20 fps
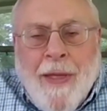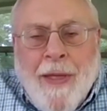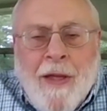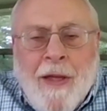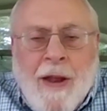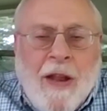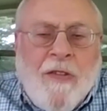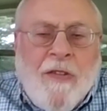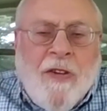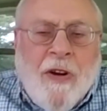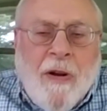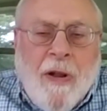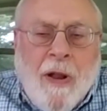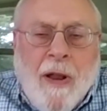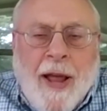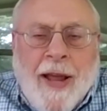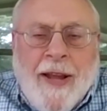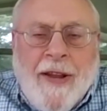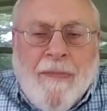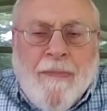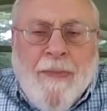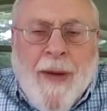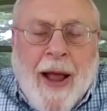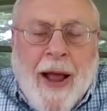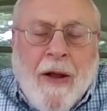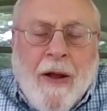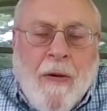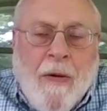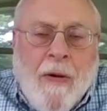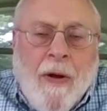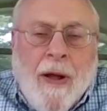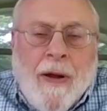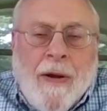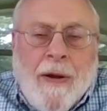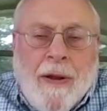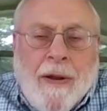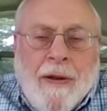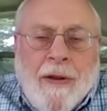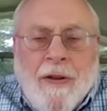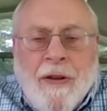Then he'd turn the lights back
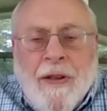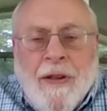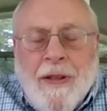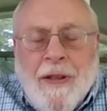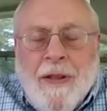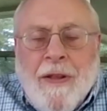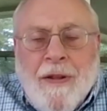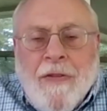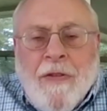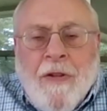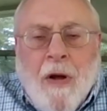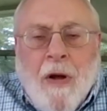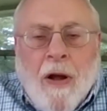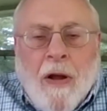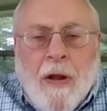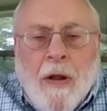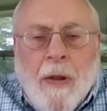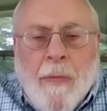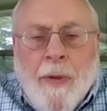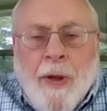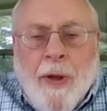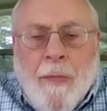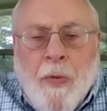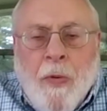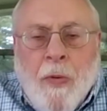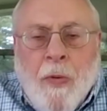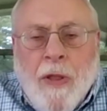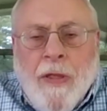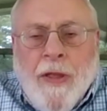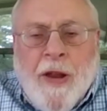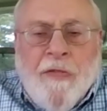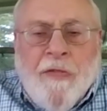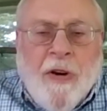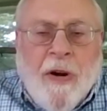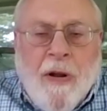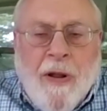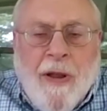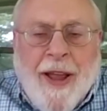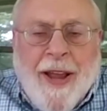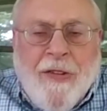on and talk a little bit more, and then
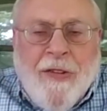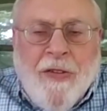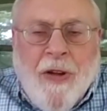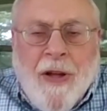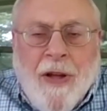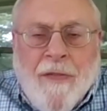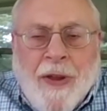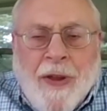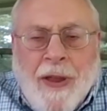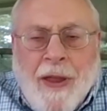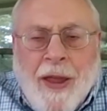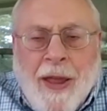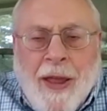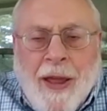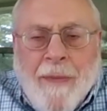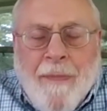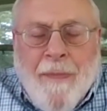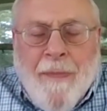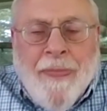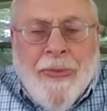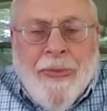turn the lights off again.